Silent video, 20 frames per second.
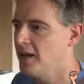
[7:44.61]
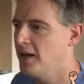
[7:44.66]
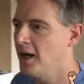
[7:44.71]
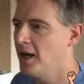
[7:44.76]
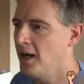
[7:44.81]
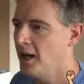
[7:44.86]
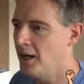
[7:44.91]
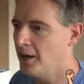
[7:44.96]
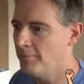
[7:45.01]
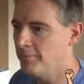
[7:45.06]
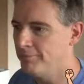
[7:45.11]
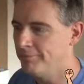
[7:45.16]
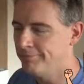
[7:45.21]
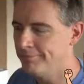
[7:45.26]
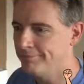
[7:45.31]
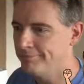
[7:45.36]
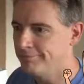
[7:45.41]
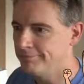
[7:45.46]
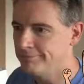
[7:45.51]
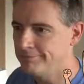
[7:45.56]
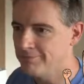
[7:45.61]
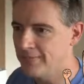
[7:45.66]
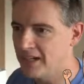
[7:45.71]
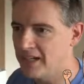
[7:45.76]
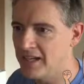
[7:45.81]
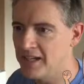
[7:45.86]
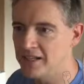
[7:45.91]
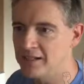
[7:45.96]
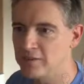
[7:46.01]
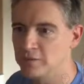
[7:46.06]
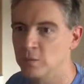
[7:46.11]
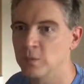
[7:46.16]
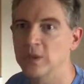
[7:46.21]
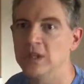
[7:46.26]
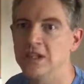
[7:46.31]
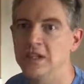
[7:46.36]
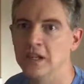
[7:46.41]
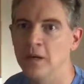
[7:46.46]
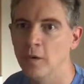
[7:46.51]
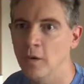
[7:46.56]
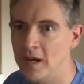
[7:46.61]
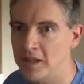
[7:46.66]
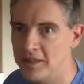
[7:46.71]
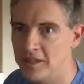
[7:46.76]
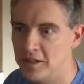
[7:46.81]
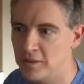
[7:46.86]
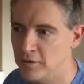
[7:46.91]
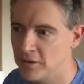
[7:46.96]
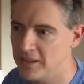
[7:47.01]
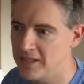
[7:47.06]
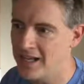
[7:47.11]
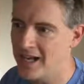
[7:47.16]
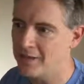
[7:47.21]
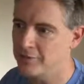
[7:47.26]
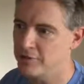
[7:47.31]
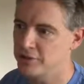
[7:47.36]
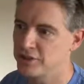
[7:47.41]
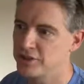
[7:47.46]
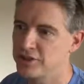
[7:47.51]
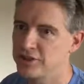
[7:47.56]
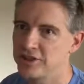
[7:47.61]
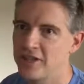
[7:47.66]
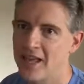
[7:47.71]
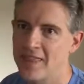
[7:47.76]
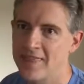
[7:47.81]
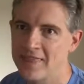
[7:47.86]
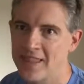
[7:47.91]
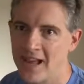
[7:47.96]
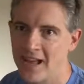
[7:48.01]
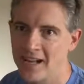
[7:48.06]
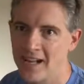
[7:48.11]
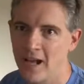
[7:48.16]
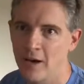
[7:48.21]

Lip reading: Again, it's really great that you can now just send that